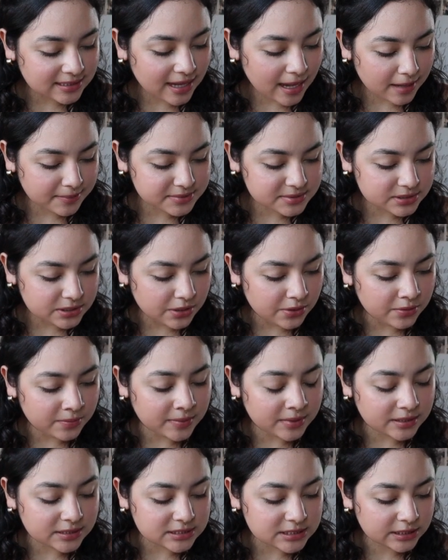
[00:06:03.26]
Capstone
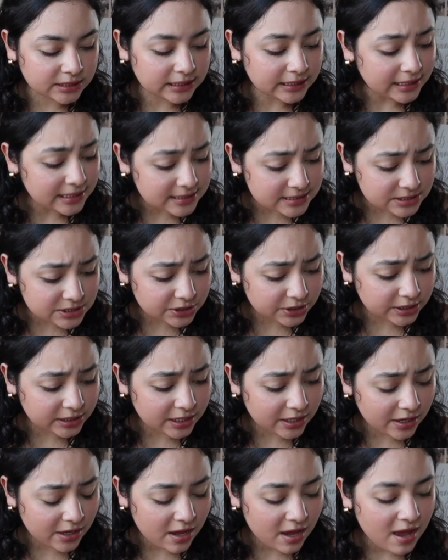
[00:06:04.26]
Military
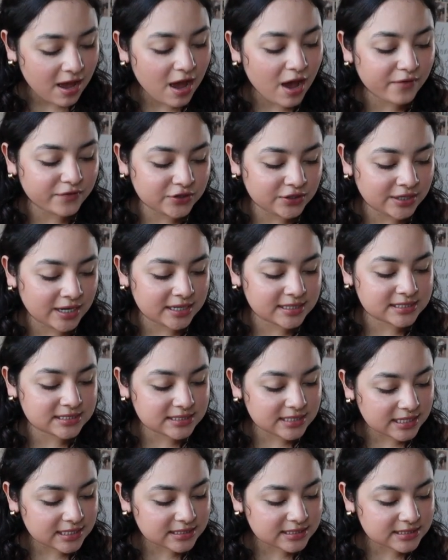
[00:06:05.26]
History of the United
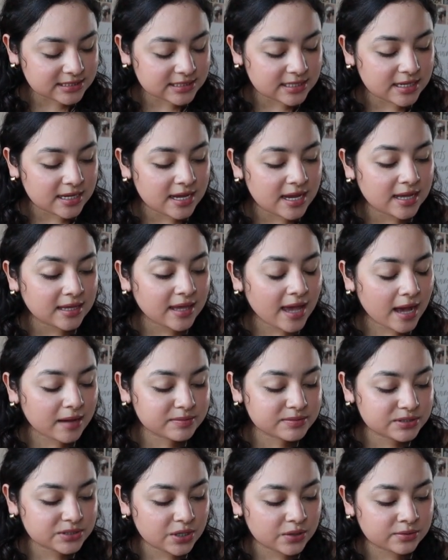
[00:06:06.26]
States,
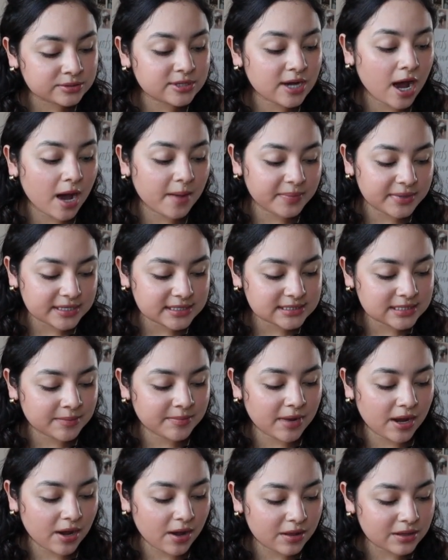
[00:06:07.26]
Capstone Topics in
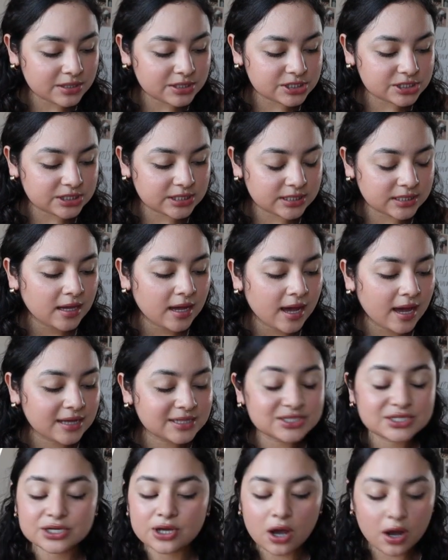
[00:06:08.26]
Biology. I
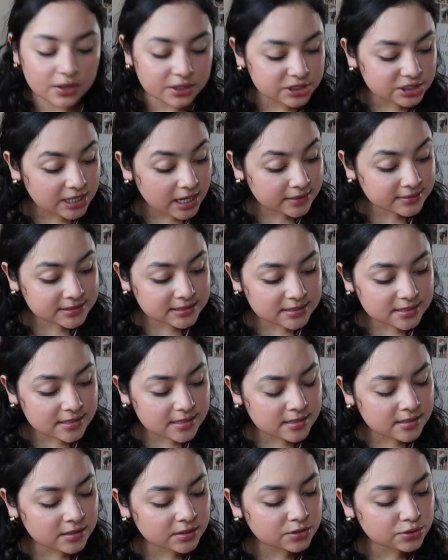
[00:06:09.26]
took College
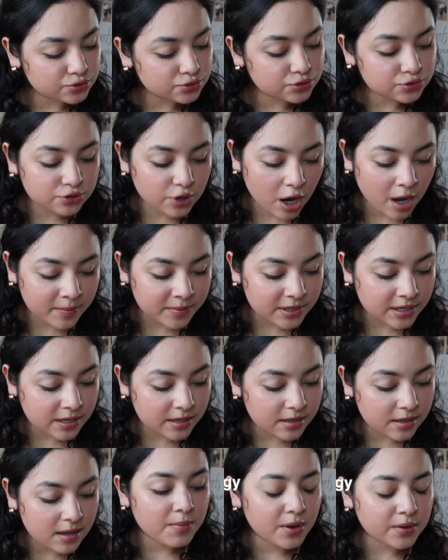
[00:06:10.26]
Counseling,
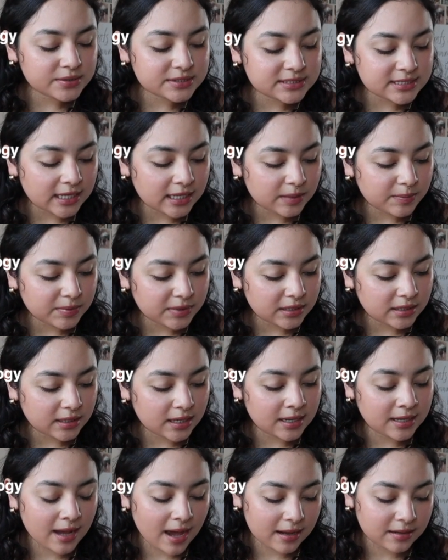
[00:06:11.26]
Drama, Post-AP
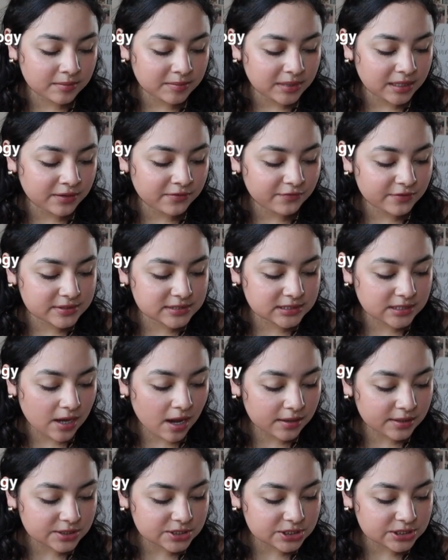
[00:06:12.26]
Anatomy and
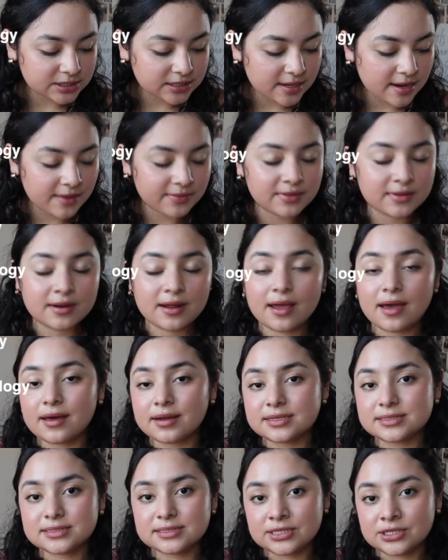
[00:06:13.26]
Physiology, and then I
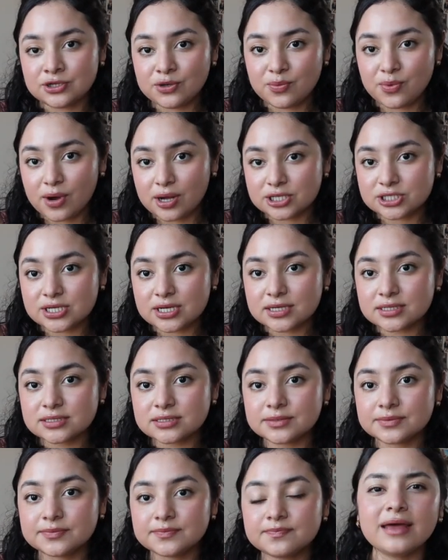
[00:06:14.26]
had a senior project.
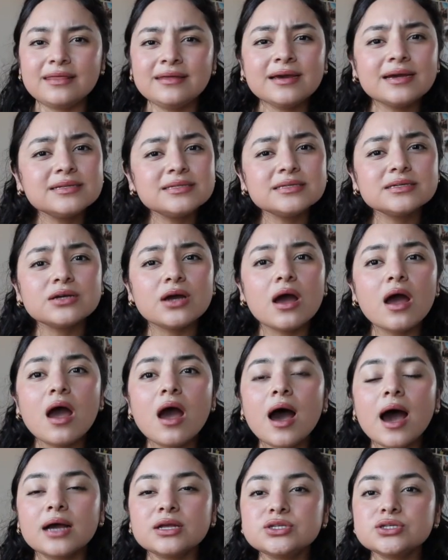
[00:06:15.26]
I think I
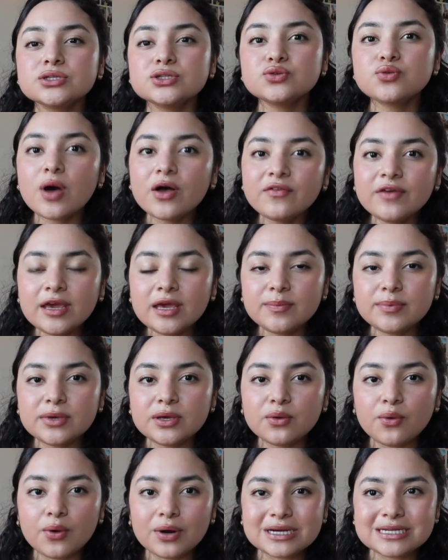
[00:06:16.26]
took 12
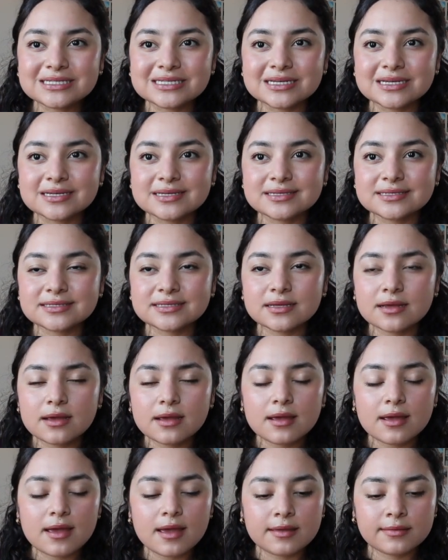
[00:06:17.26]
AP courses,
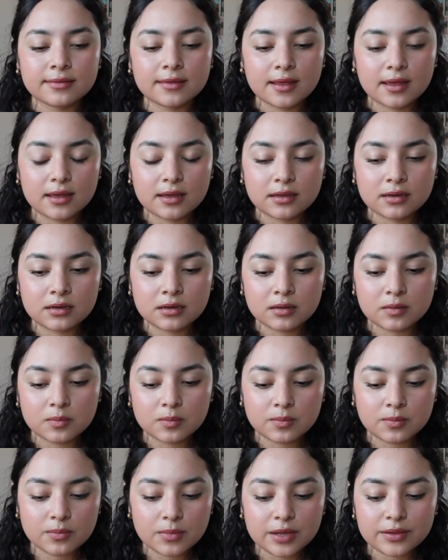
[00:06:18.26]
and then
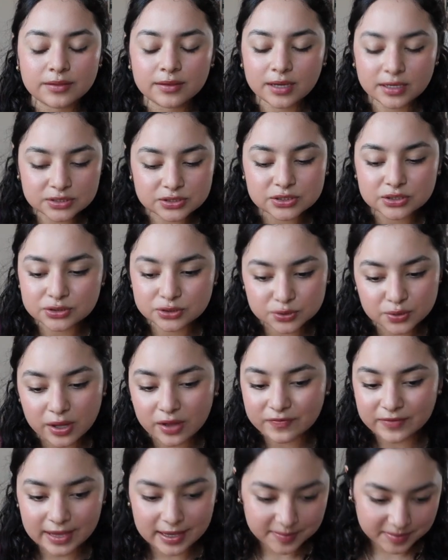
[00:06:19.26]
I think I took
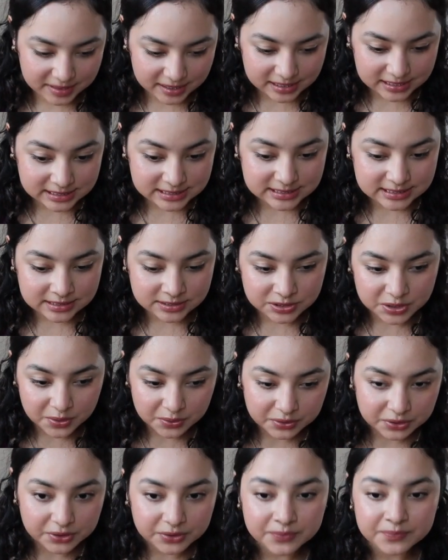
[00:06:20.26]
12 APs in
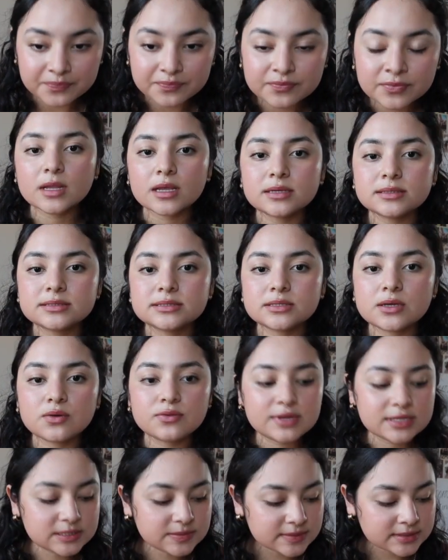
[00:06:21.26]
total. So
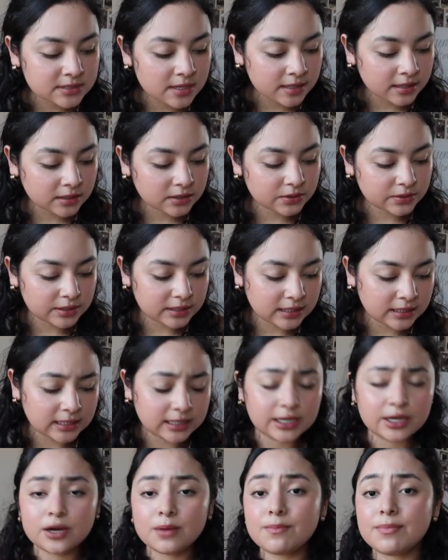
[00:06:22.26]
this was not included in
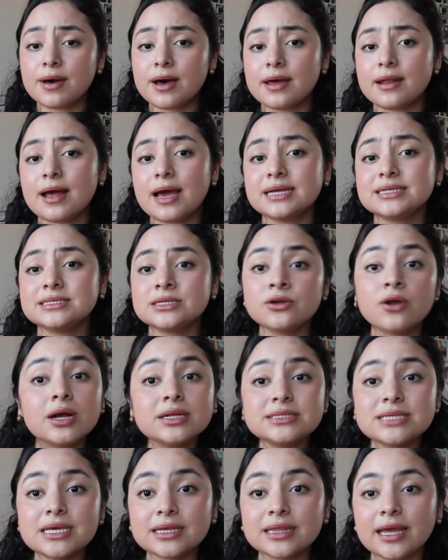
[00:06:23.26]
here, but I did
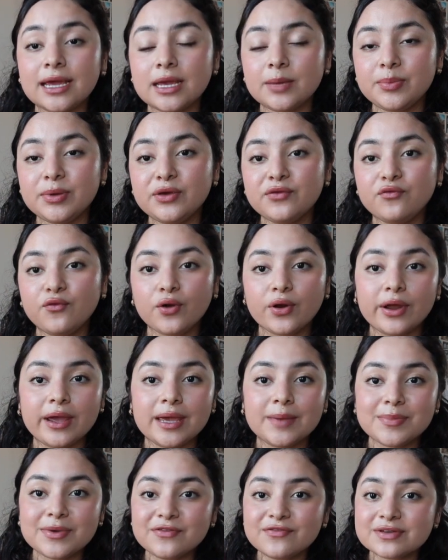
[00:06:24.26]
not take the AP for
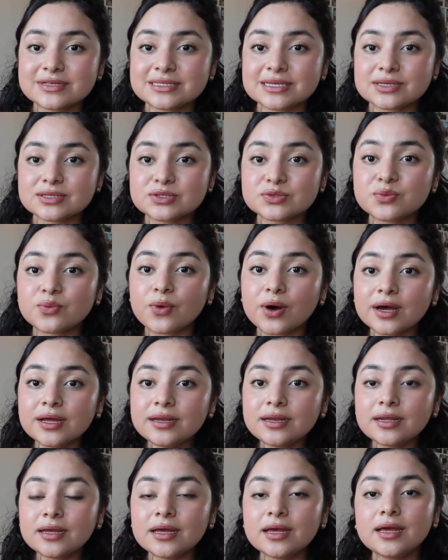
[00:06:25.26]
AP Physics
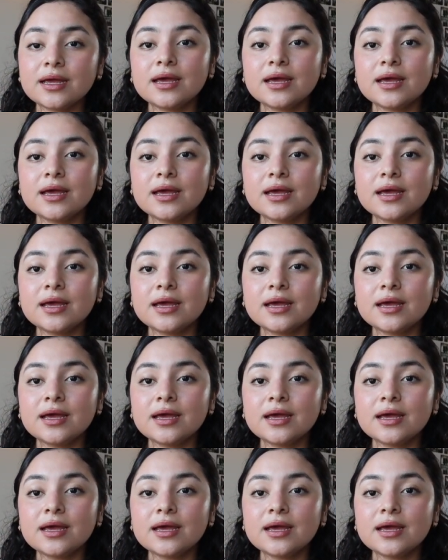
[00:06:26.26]
1.